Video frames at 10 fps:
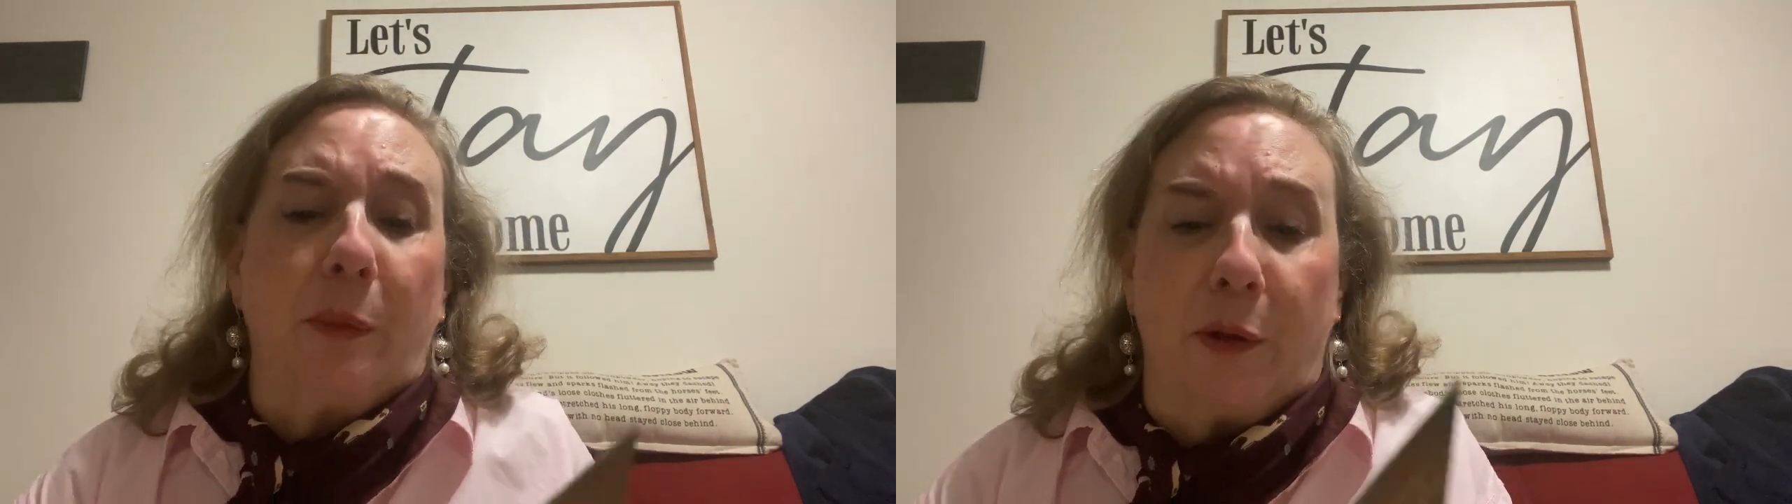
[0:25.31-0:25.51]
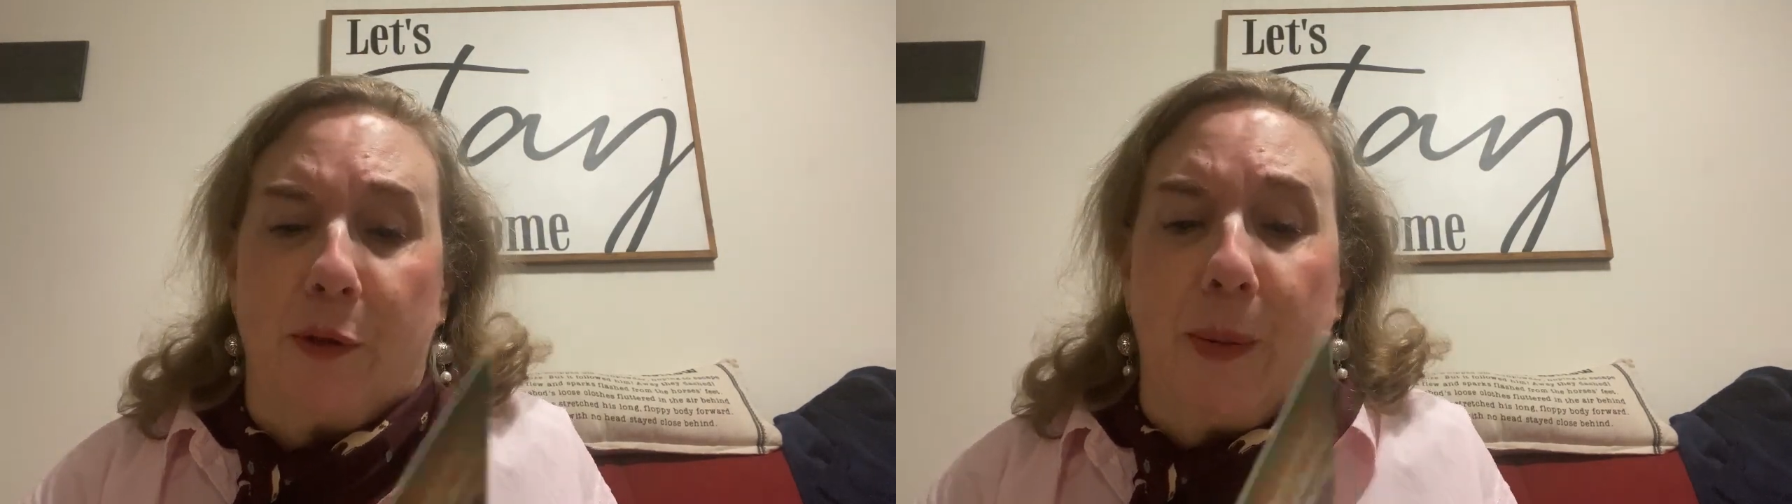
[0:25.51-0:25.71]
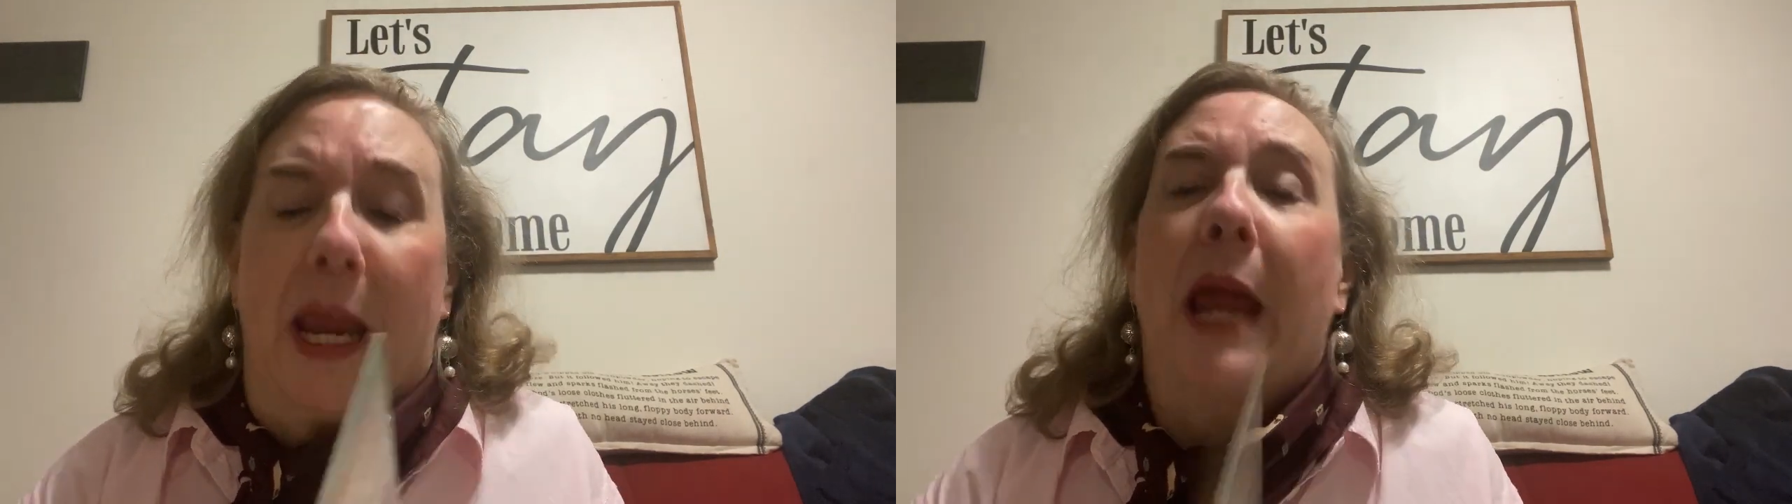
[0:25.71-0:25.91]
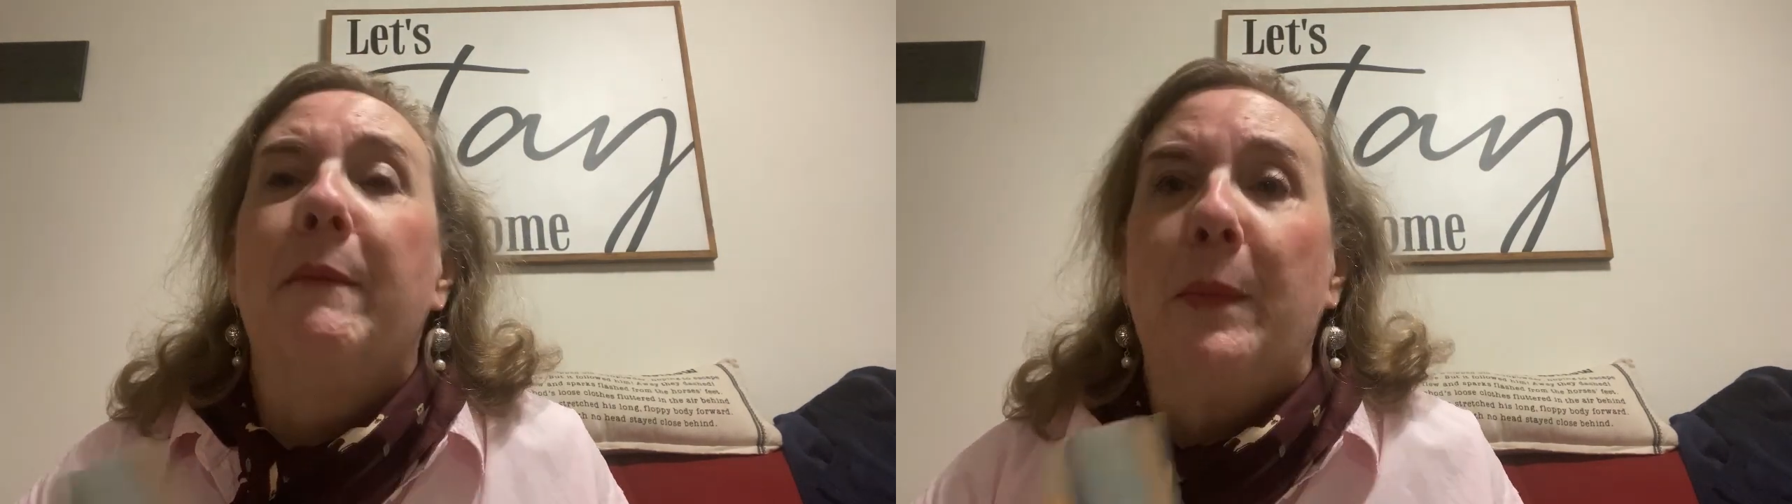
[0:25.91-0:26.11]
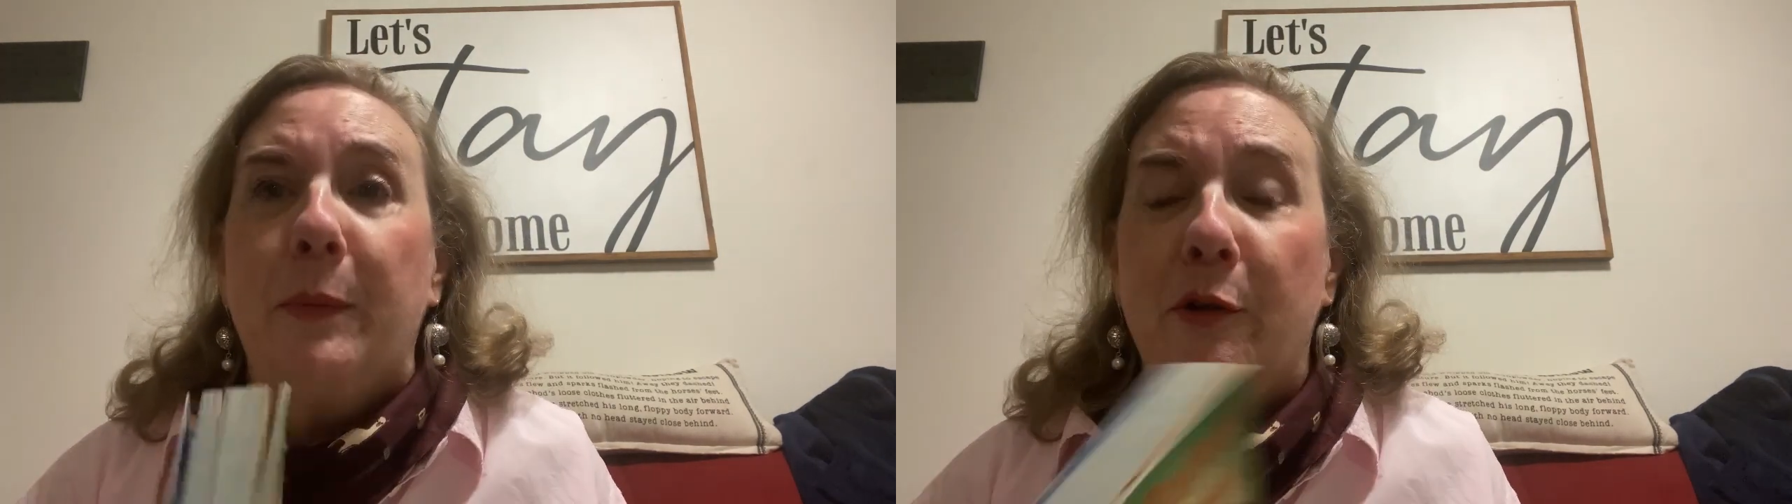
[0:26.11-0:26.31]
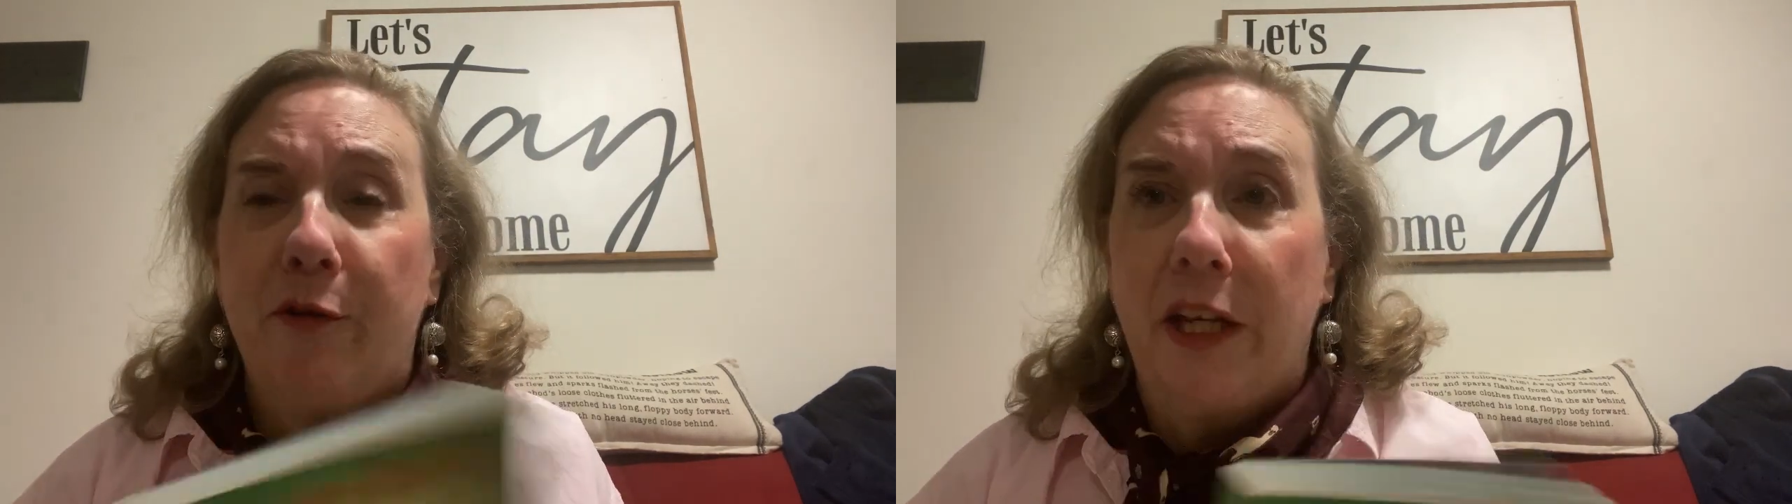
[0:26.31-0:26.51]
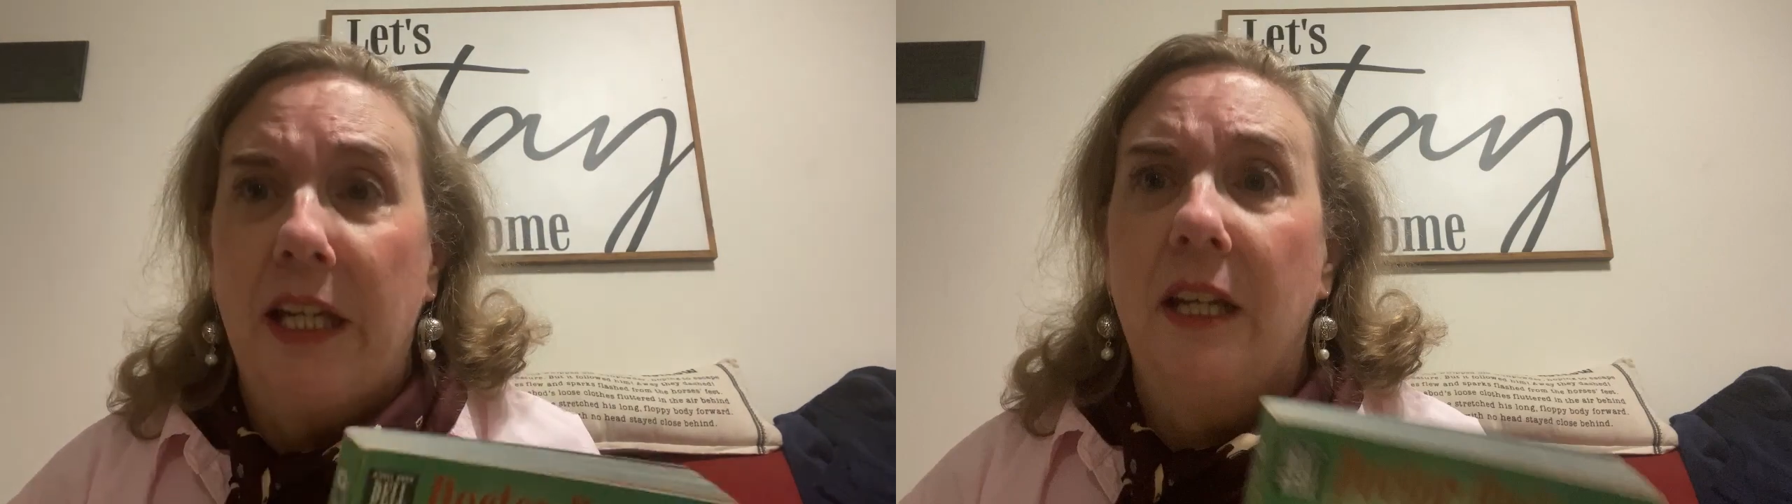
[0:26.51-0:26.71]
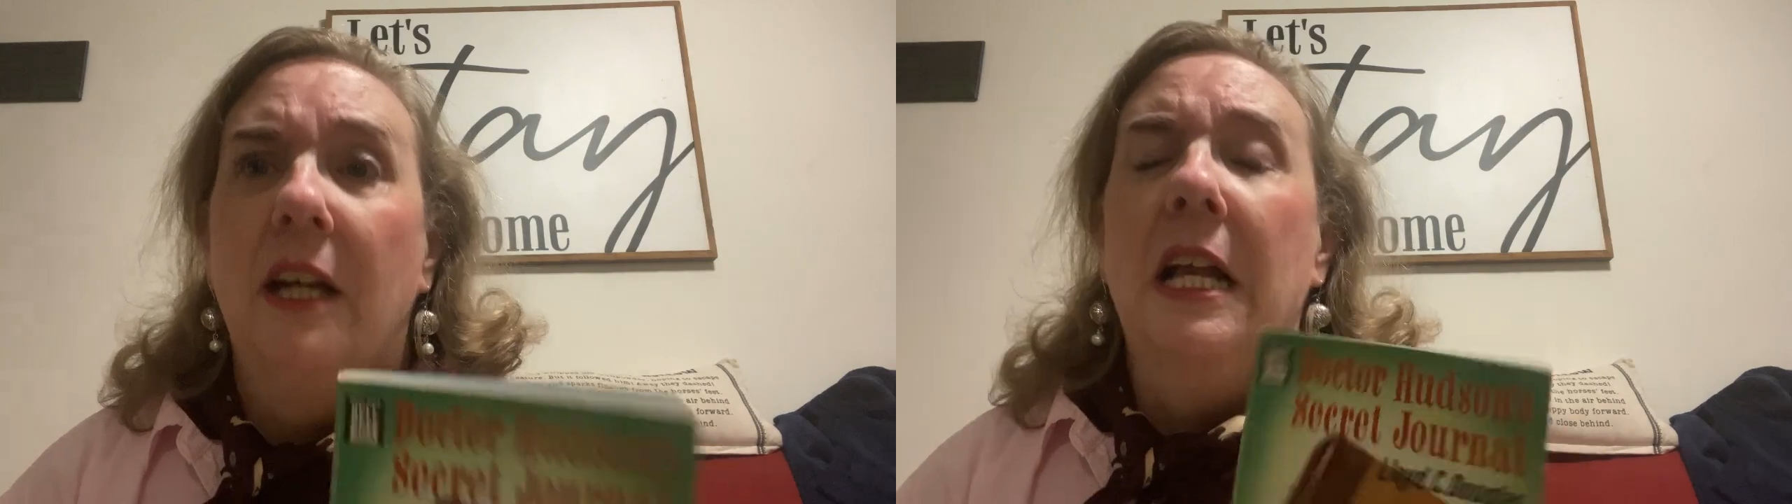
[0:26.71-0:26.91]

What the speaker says: which became a movie,